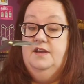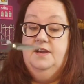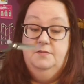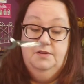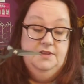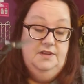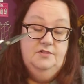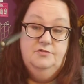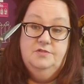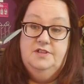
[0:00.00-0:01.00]
I really
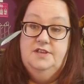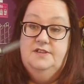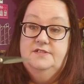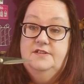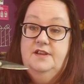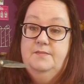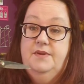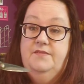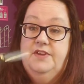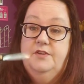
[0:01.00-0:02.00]
enjoy these.
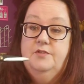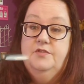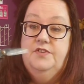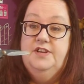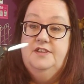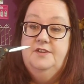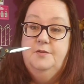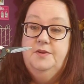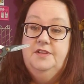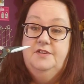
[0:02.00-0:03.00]
My fingers fit in
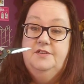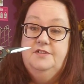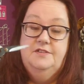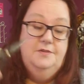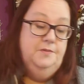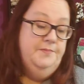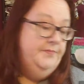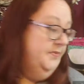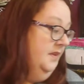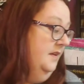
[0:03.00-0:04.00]
there really good too.
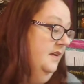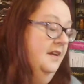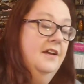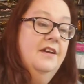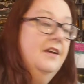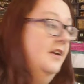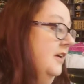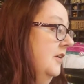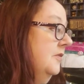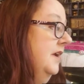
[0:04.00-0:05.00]

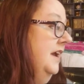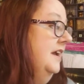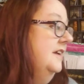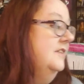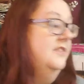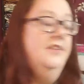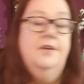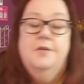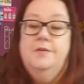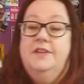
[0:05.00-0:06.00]
Okay,
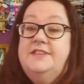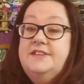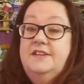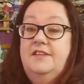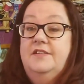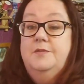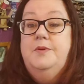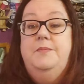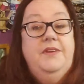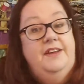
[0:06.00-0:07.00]
so let's get on to
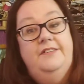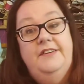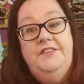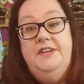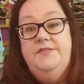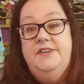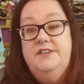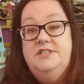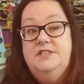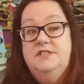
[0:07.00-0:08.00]
whips. I don't have any
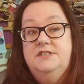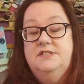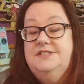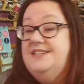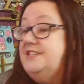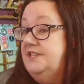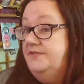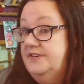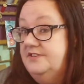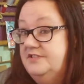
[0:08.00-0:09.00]
finishes, stitchy
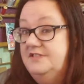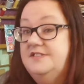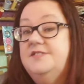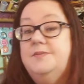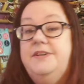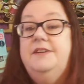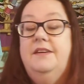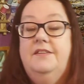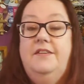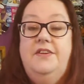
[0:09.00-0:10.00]
finishes this week.
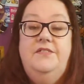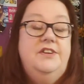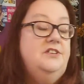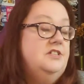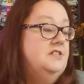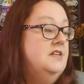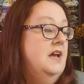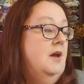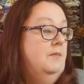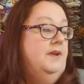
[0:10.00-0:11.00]
I don't have any finishes,
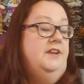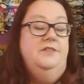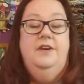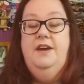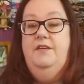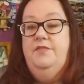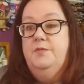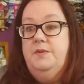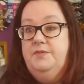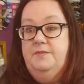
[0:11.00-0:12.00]
but I do have
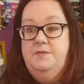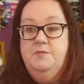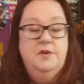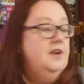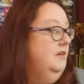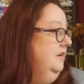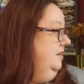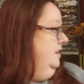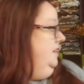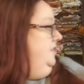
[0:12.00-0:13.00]
the whips I've been working on.